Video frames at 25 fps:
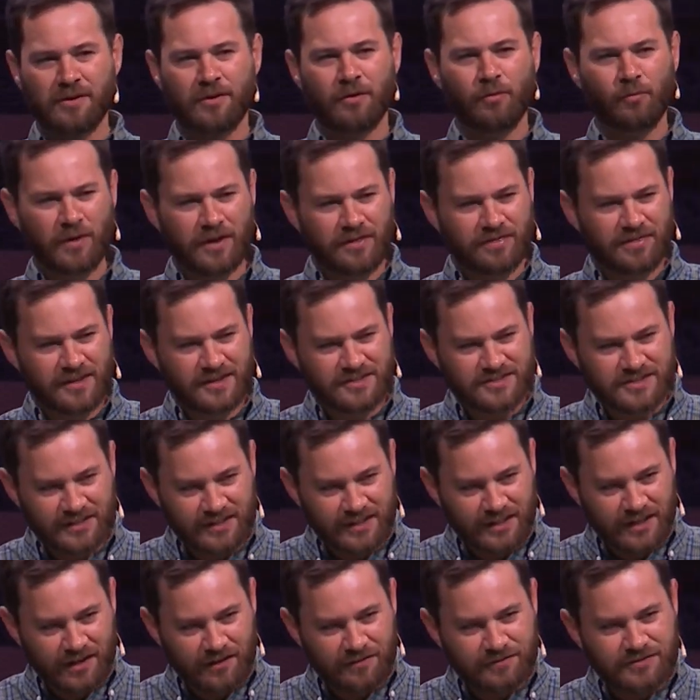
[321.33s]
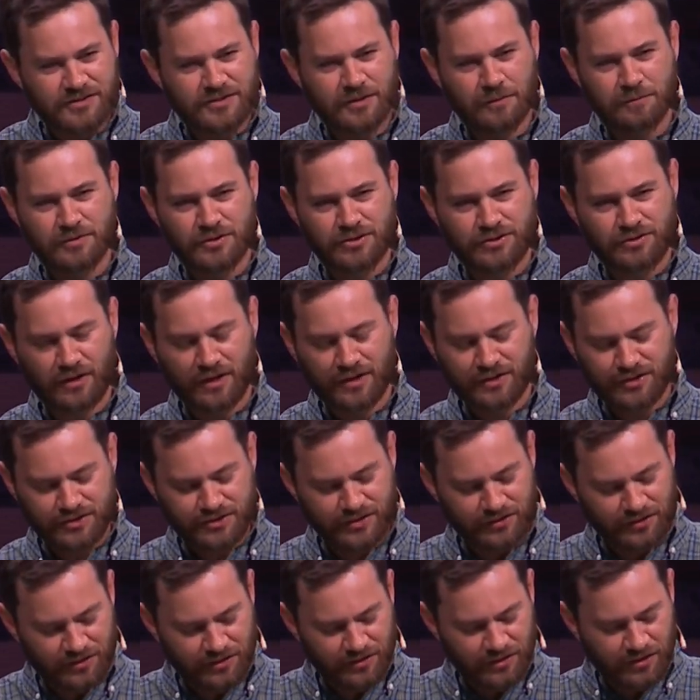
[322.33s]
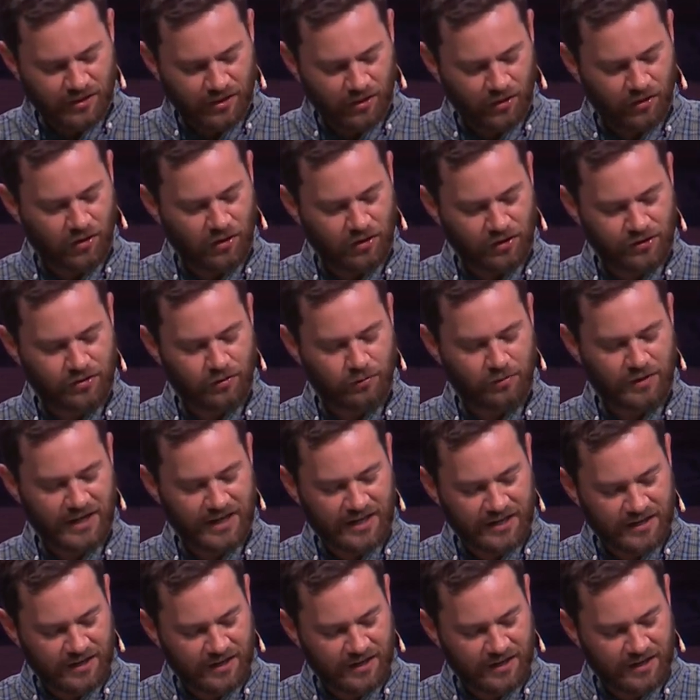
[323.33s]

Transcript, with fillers: with this and give some structure along the way.